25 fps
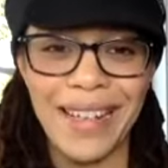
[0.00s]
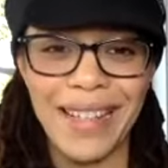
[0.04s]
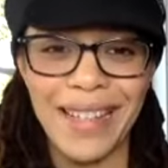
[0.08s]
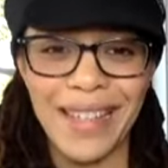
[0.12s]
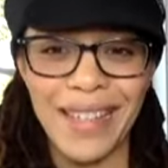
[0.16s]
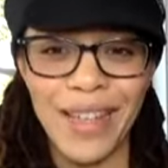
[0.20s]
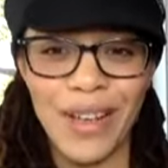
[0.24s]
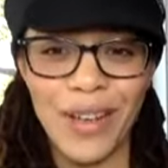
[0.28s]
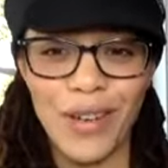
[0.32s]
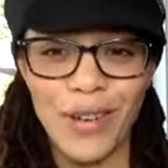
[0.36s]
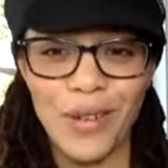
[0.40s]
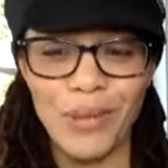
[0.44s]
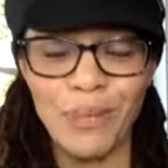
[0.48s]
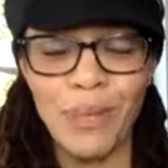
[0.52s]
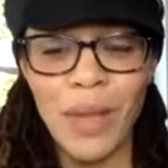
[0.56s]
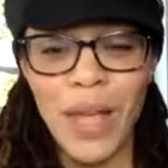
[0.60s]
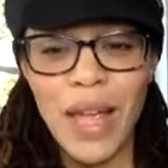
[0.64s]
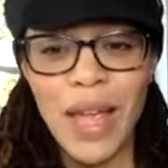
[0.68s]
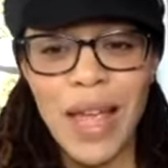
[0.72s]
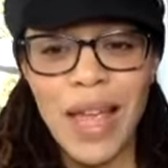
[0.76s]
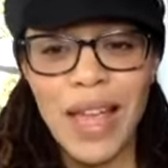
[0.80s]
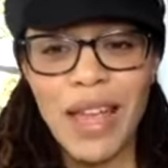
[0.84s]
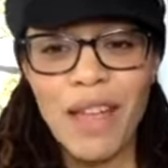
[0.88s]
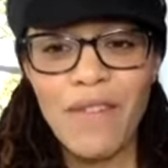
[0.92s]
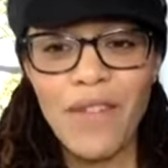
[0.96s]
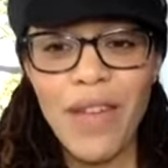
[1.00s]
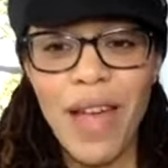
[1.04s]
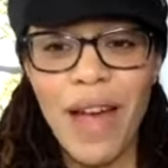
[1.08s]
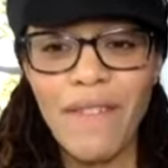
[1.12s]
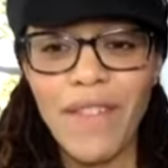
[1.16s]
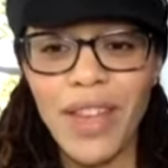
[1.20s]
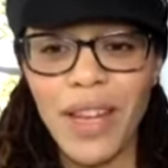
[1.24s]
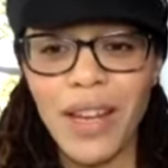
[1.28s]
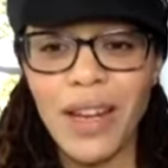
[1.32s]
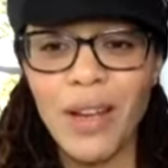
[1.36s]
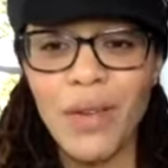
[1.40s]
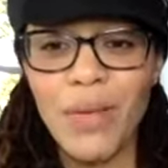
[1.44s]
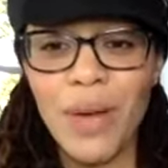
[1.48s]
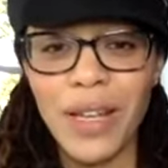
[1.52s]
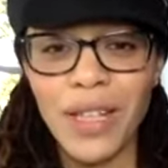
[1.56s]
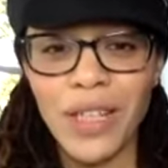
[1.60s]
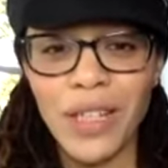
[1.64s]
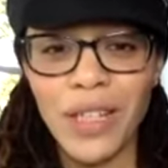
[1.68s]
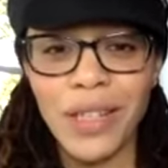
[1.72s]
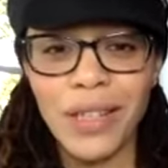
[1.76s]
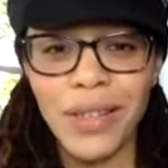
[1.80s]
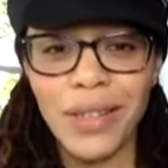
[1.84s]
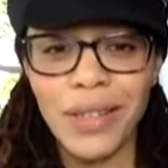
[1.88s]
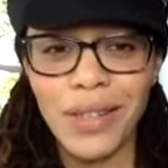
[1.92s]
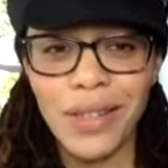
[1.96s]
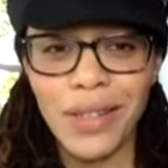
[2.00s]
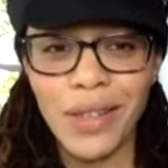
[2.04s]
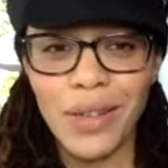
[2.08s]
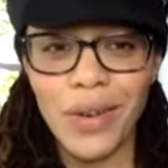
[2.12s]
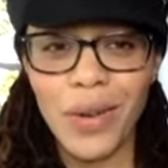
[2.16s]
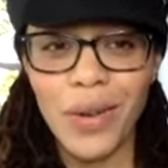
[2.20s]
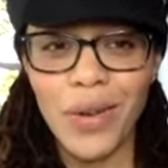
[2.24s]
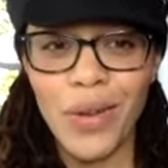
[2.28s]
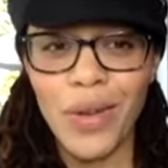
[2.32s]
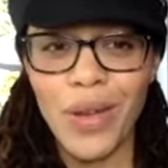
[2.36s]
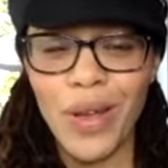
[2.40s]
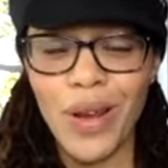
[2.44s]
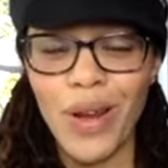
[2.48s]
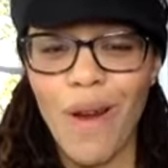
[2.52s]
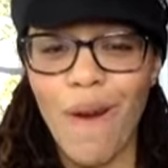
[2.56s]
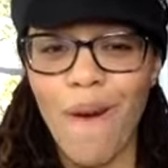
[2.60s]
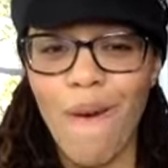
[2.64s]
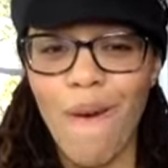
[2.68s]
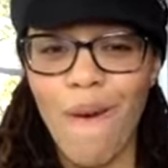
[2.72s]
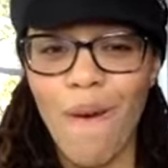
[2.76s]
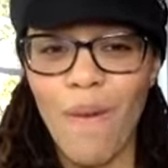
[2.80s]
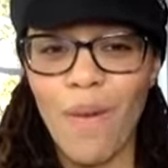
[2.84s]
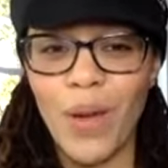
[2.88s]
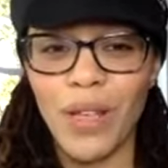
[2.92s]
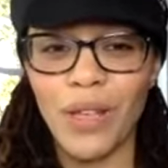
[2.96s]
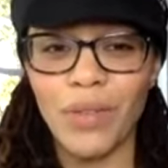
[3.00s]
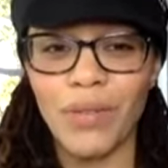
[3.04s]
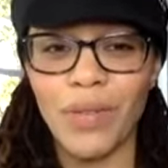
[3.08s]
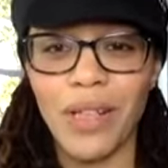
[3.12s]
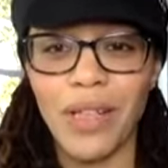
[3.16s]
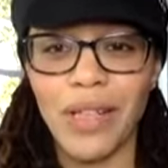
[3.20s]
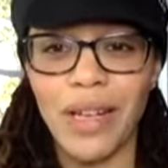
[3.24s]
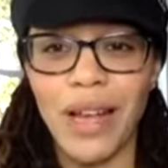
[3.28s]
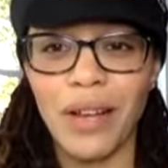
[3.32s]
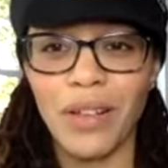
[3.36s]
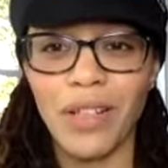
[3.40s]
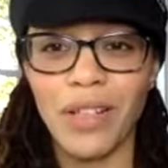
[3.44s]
So if you have any questions, you know, you can always reach out